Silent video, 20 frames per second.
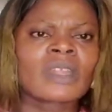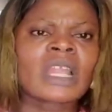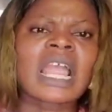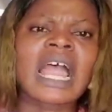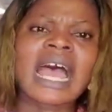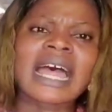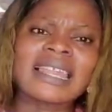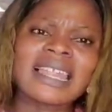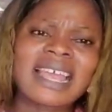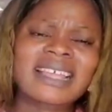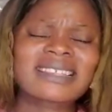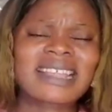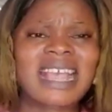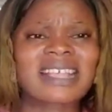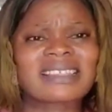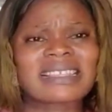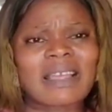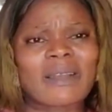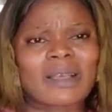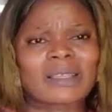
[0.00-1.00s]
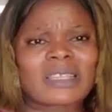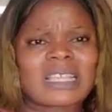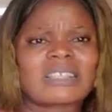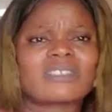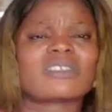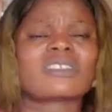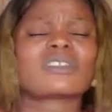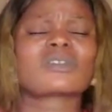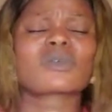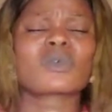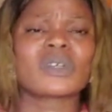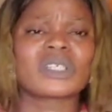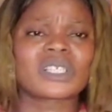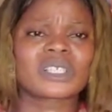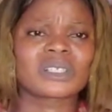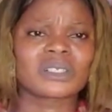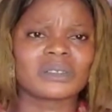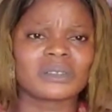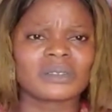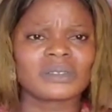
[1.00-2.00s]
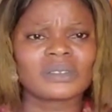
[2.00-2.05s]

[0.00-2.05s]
And let's ask ourselves this question.